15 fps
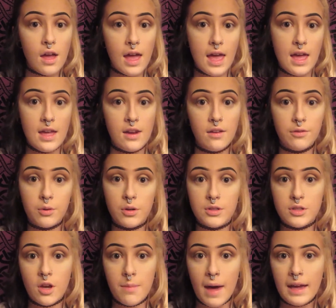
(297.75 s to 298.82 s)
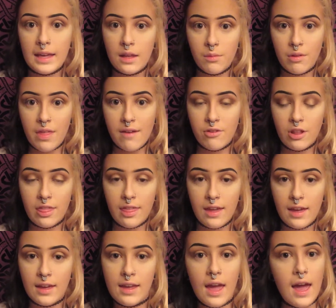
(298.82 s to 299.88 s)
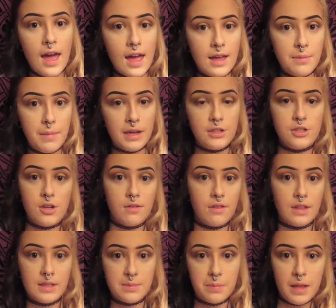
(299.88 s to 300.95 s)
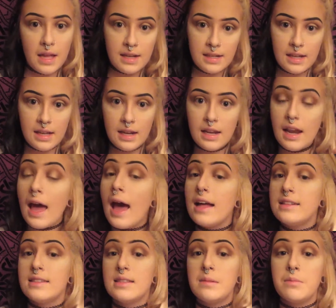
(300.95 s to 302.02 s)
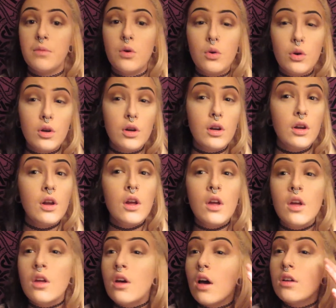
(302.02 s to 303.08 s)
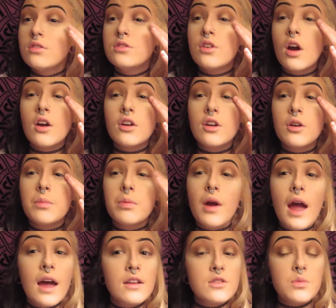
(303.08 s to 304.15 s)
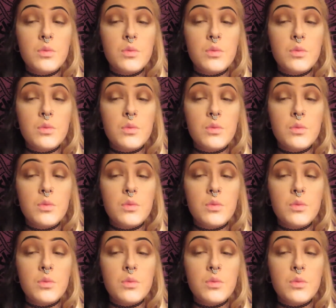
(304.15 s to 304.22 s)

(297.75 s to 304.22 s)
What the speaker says: And of course go back in with everything and make sure everything's blended and add some more darker browns